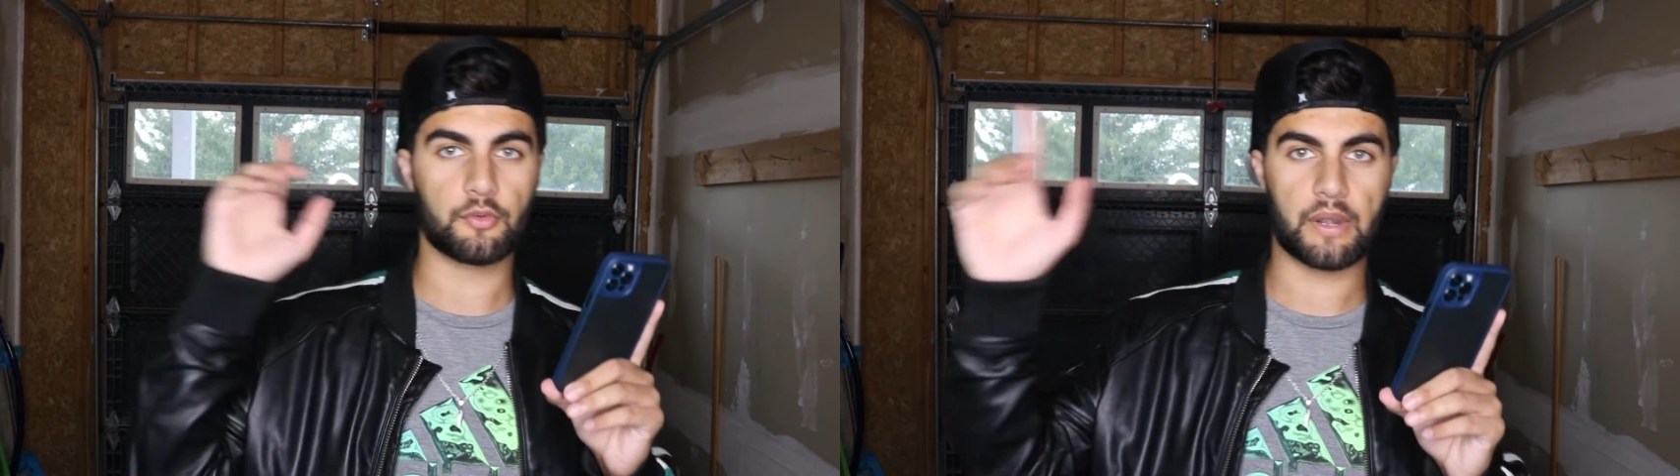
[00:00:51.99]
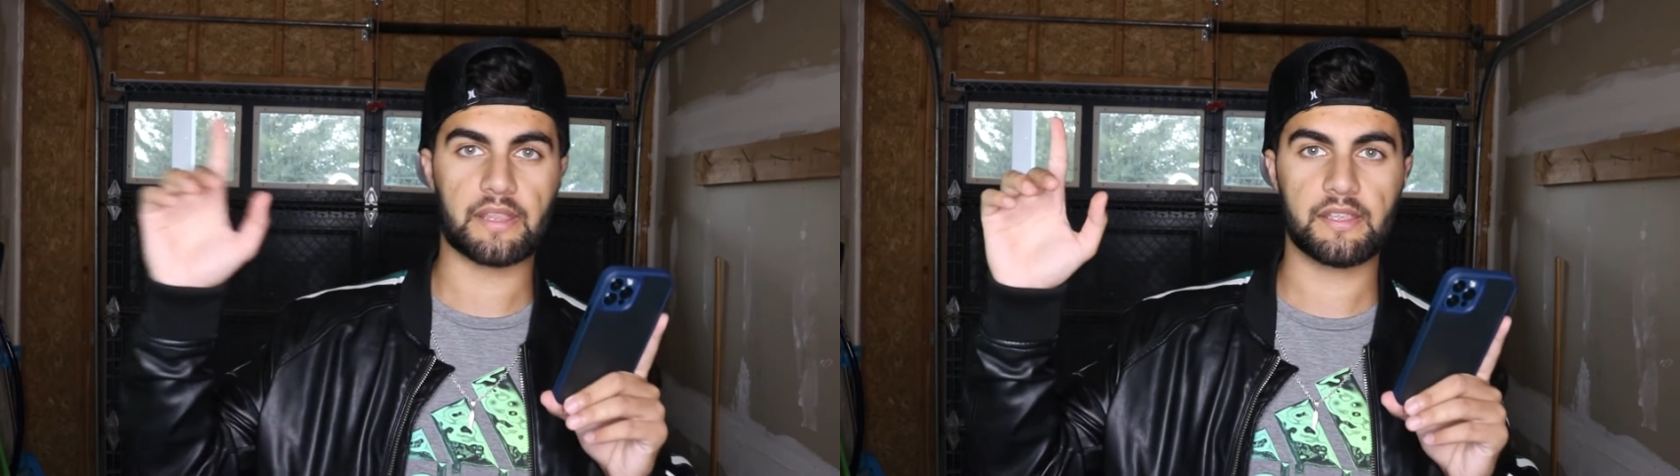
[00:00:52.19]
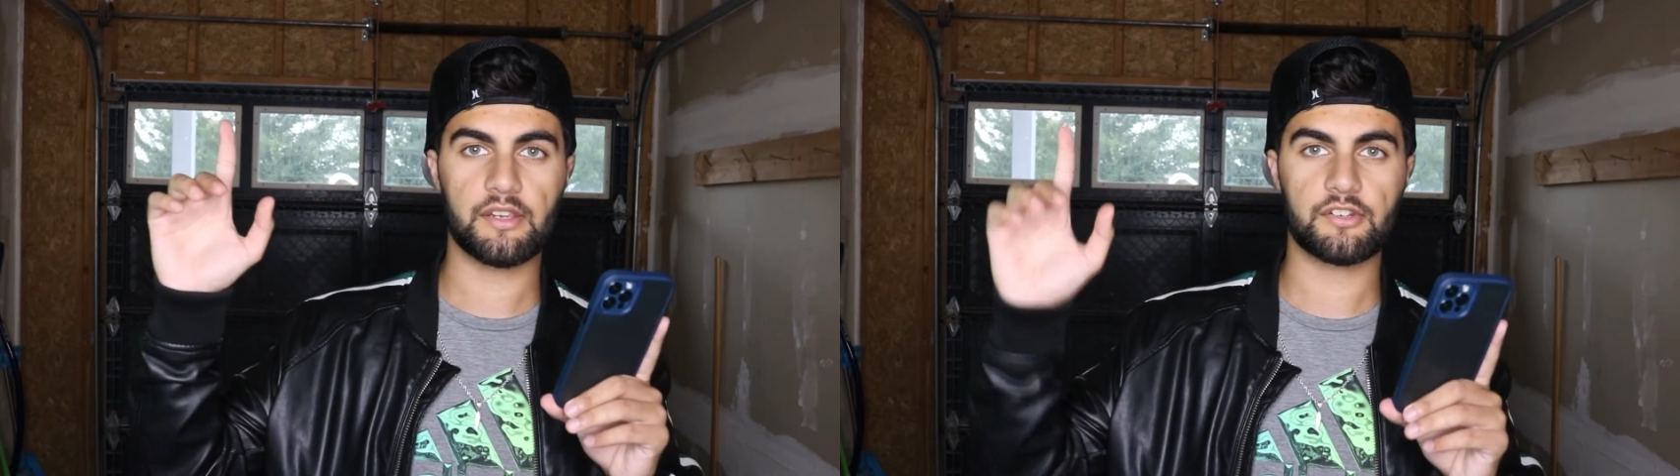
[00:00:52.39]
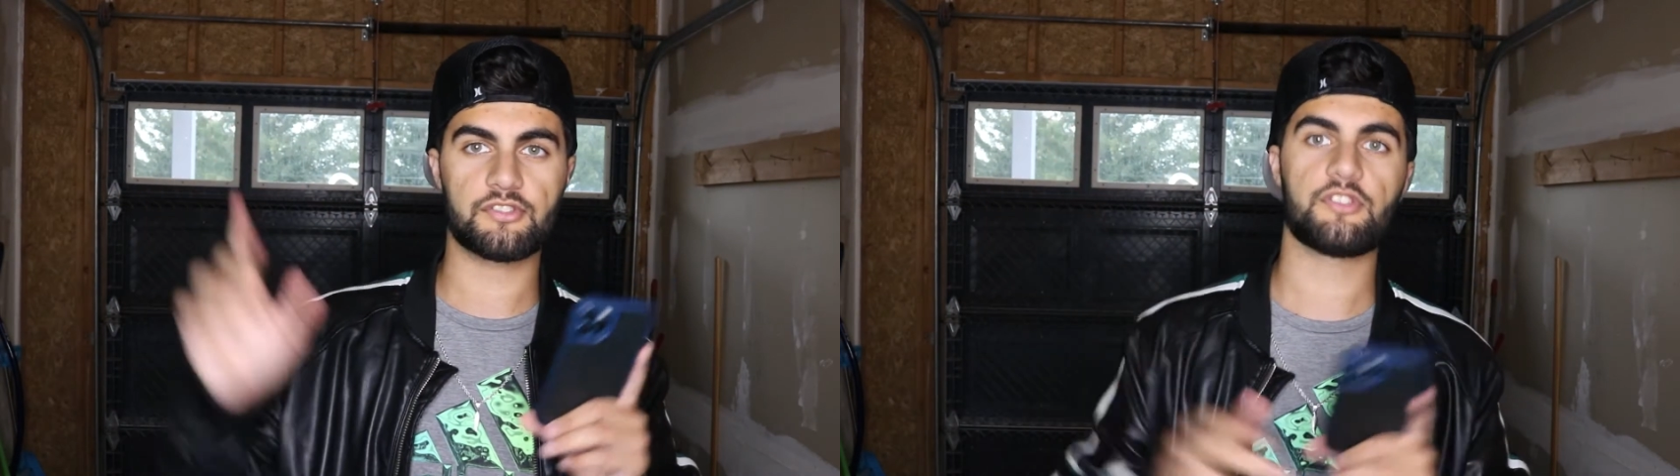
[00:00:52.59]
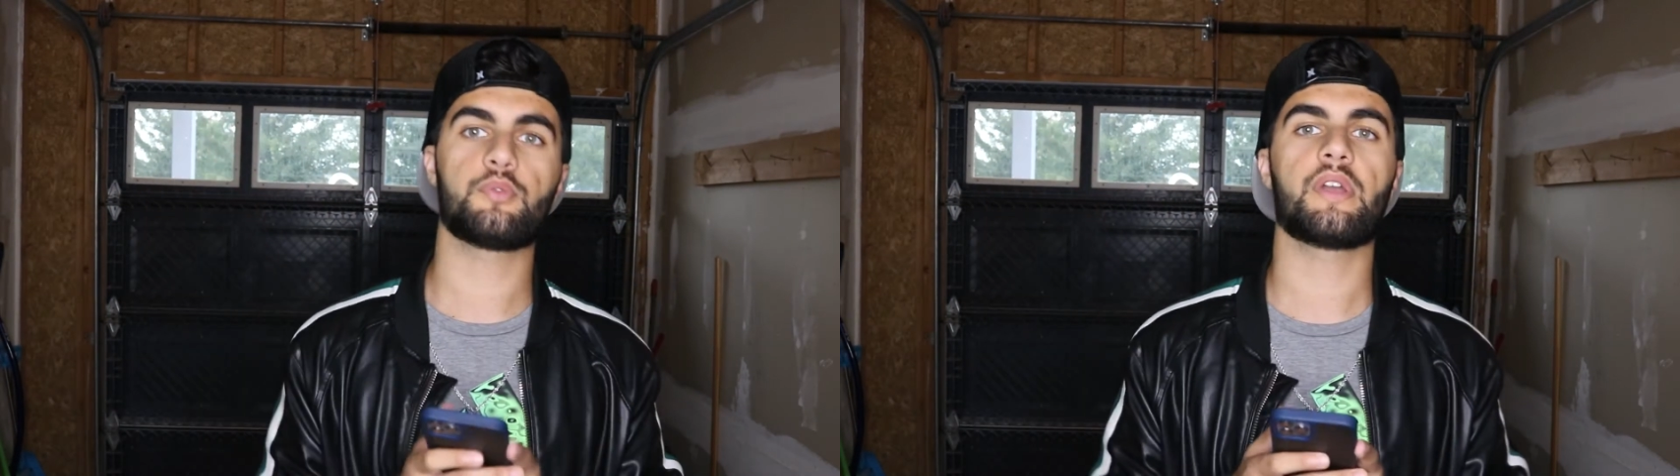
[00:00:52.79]
right here
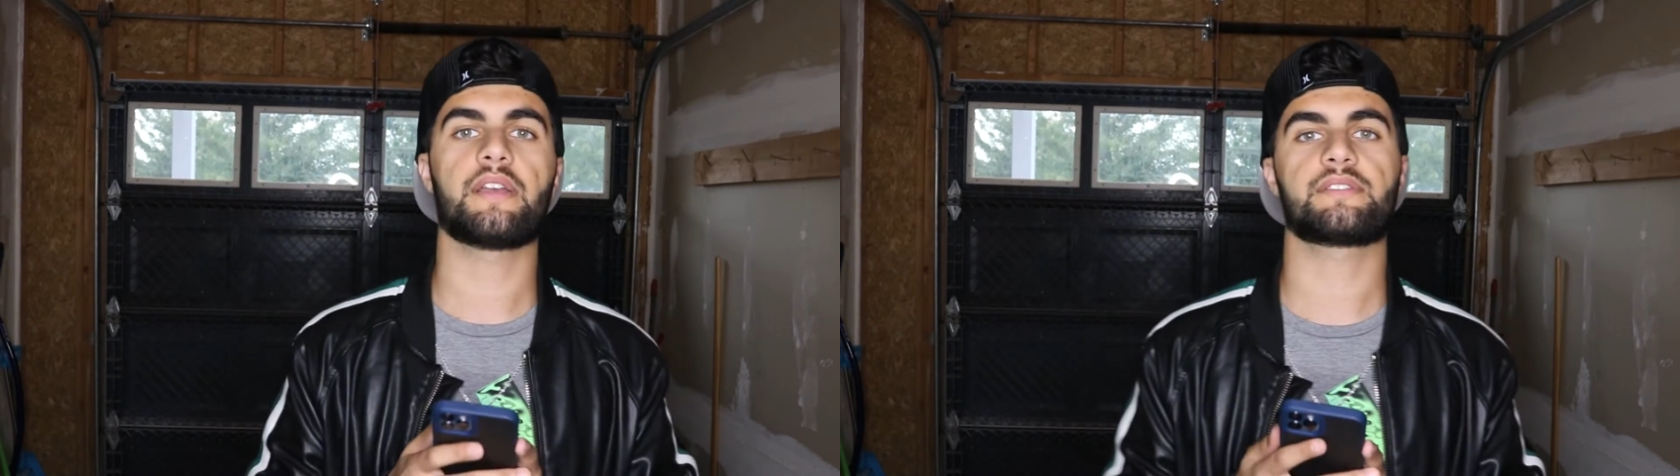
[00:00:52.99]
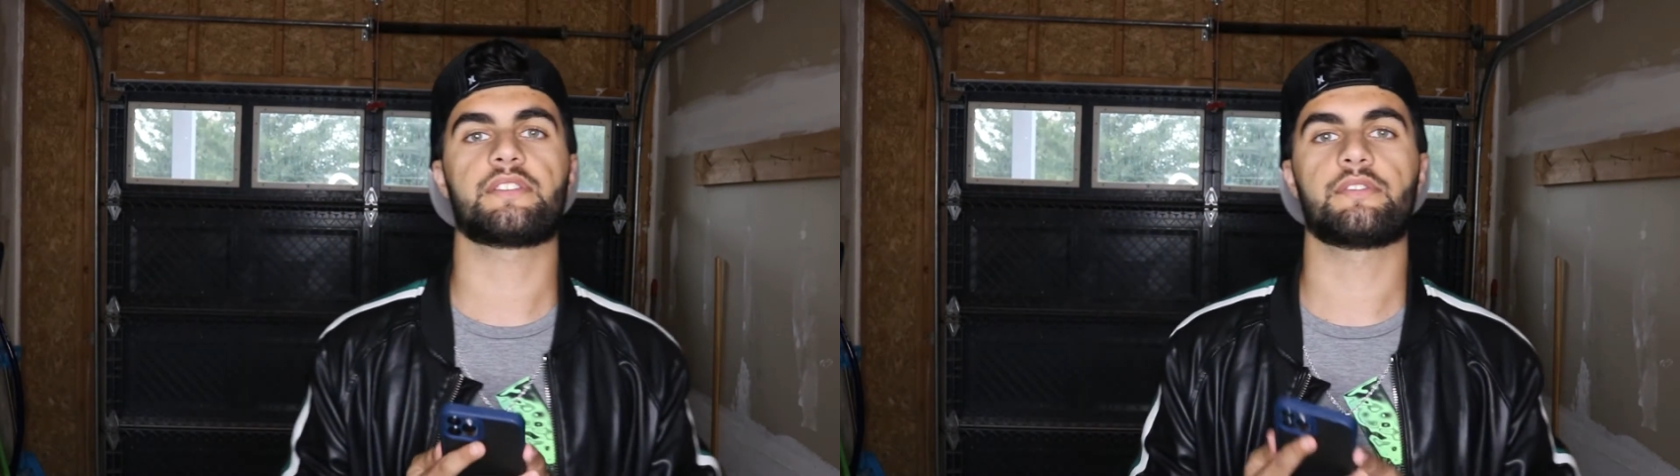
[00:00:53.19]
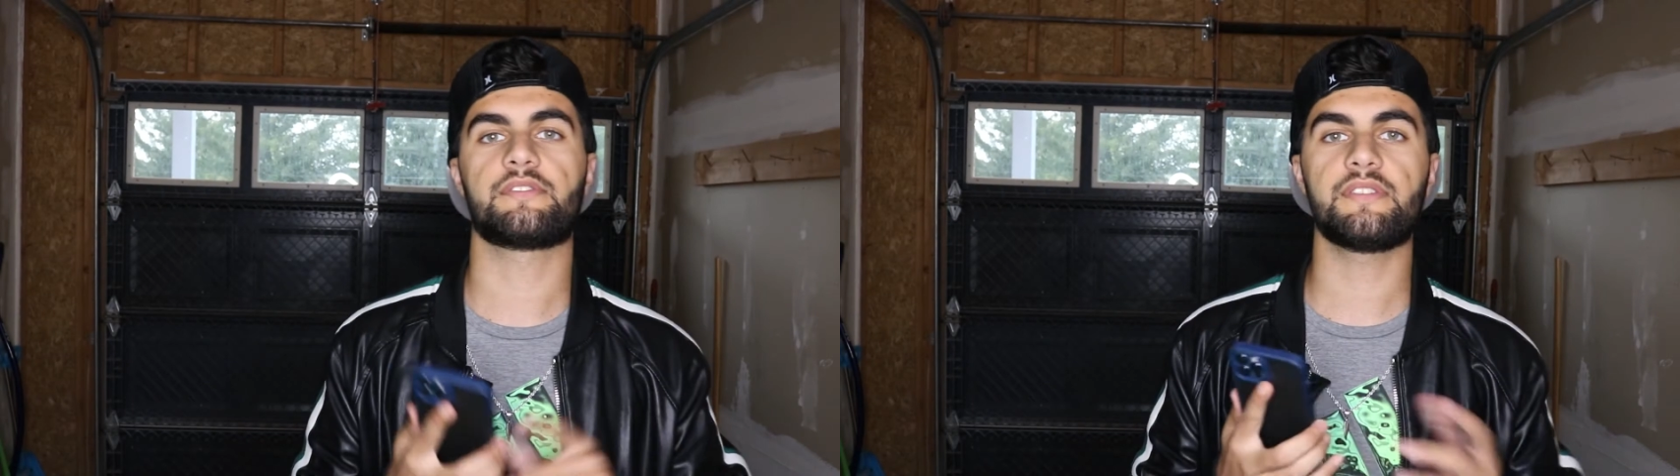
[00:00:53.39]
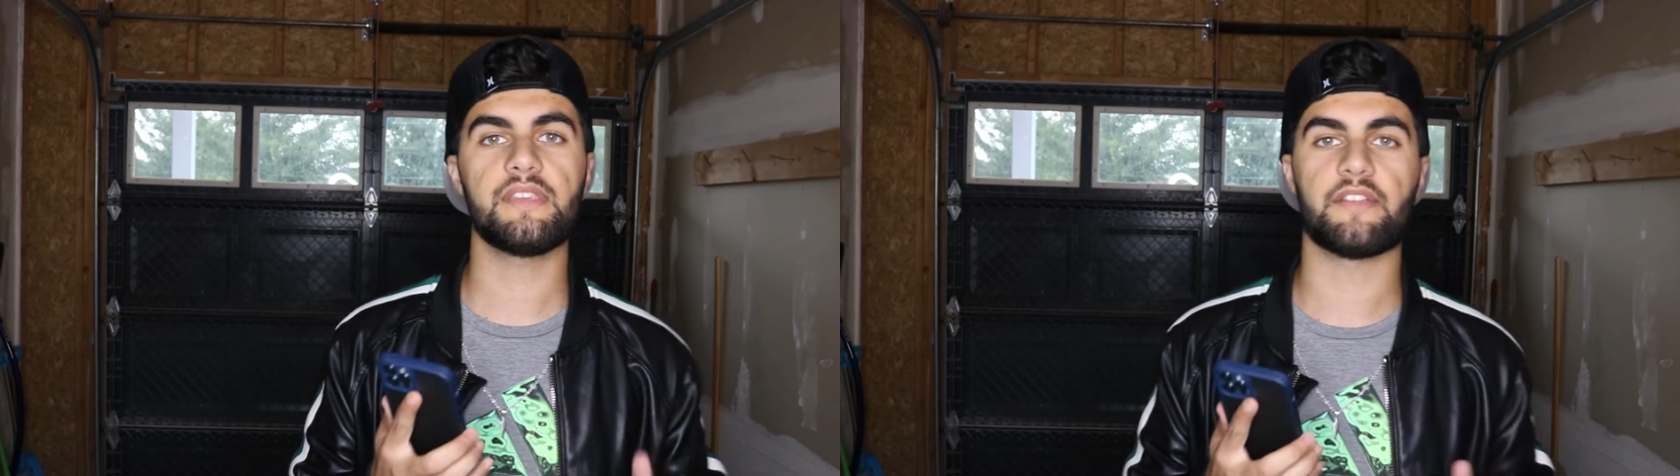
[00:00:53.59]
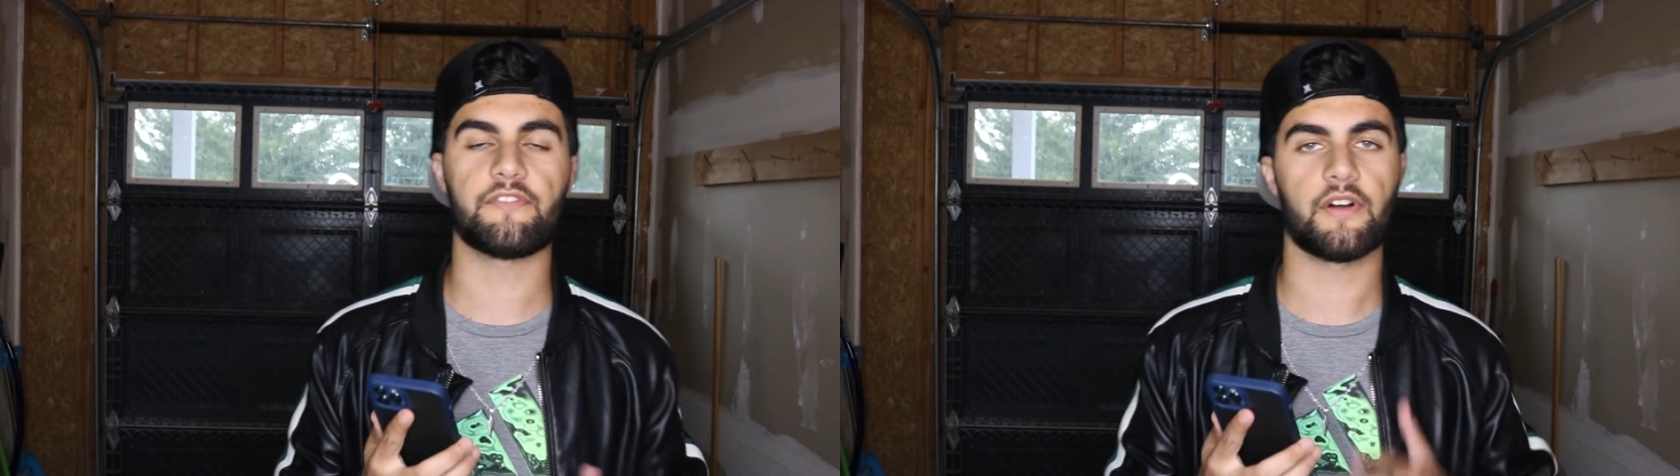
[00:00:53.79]
so you guys can
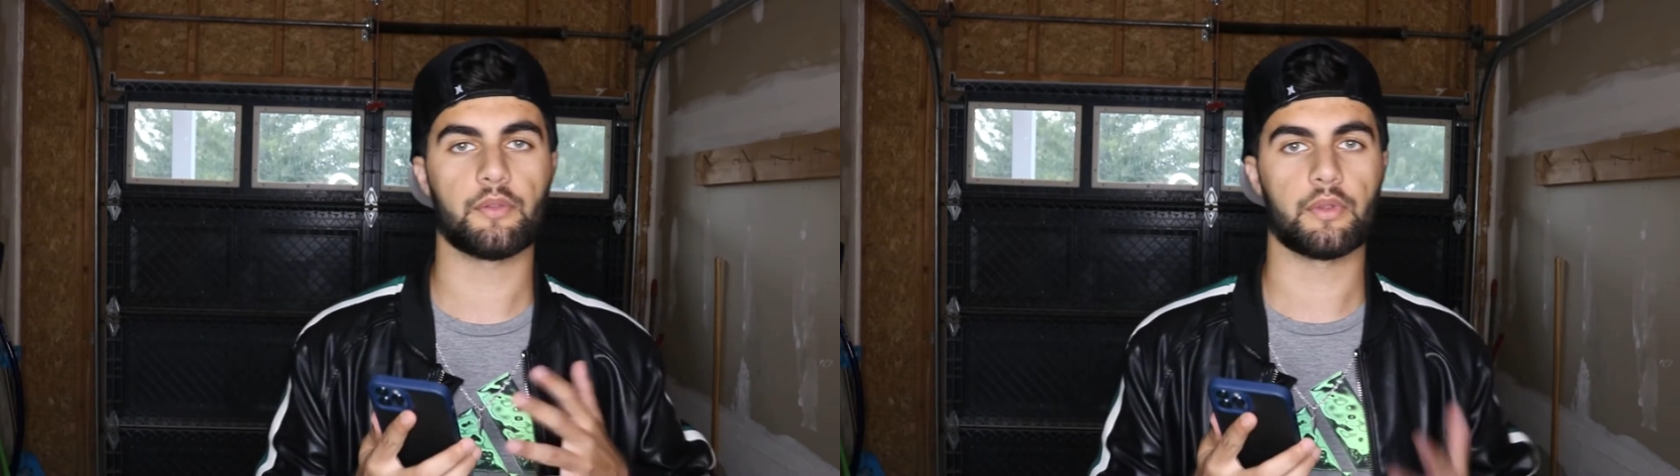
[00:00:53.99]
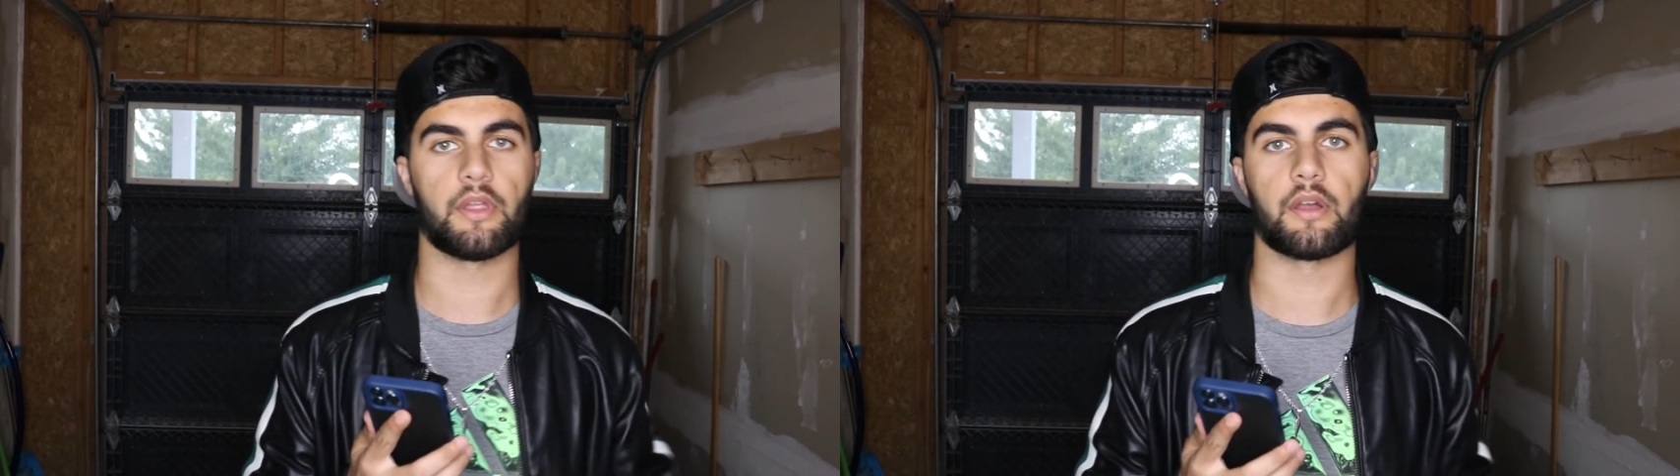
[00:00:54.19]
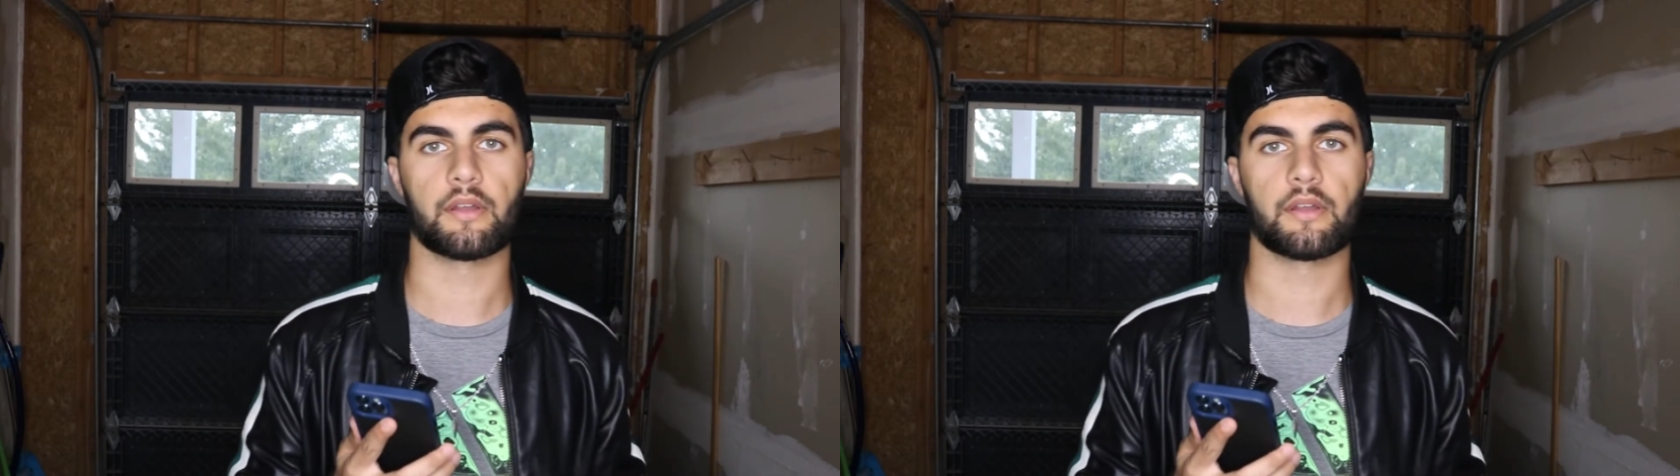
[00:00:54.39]
see and follow along.